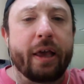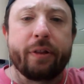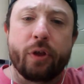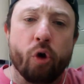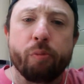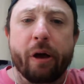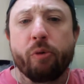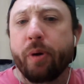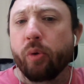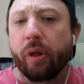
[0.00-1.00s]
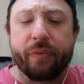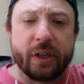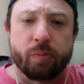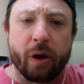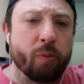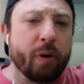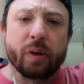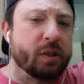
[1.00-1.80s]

at the old Michael Bidwill and this Michael Bidwill,